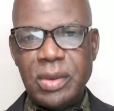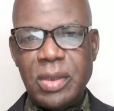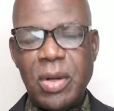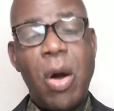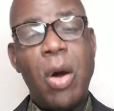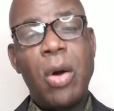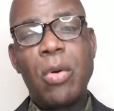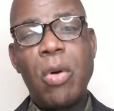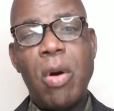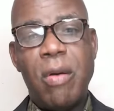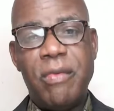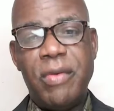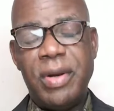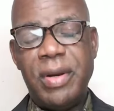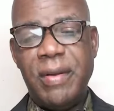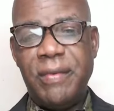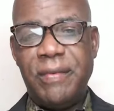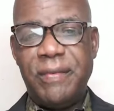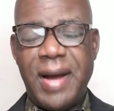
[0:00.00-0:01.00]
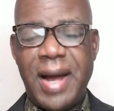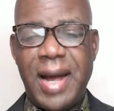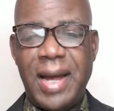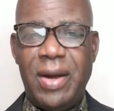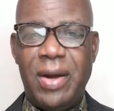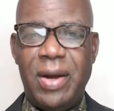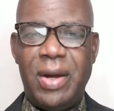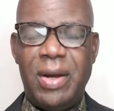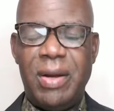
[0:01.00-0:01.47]
or cover the
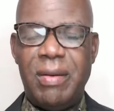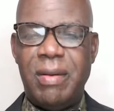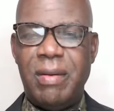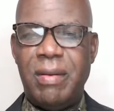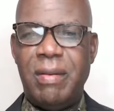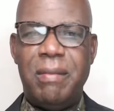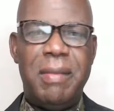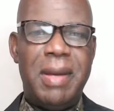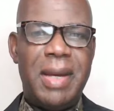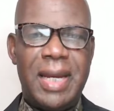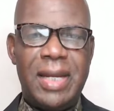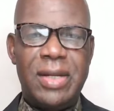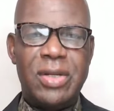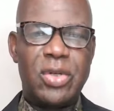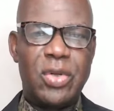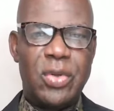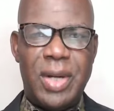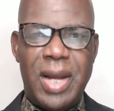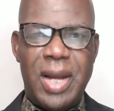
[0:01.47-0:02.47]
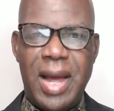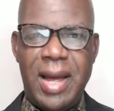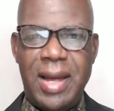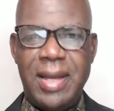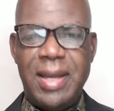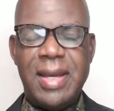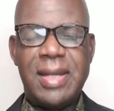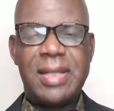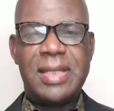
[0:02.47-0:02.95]
fire, baking soda,
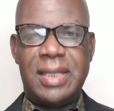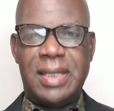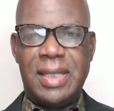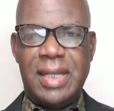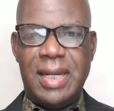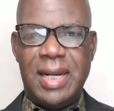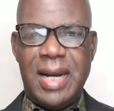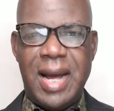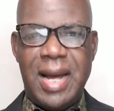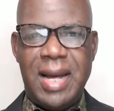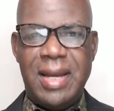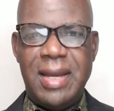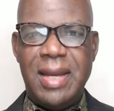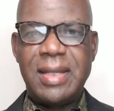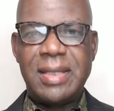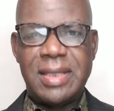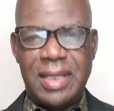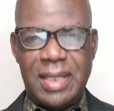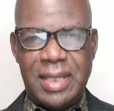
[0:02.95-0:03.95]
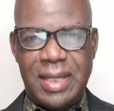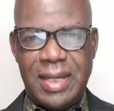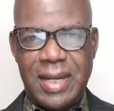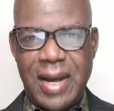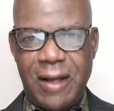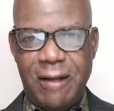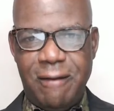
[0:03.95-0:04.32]
etc., etc.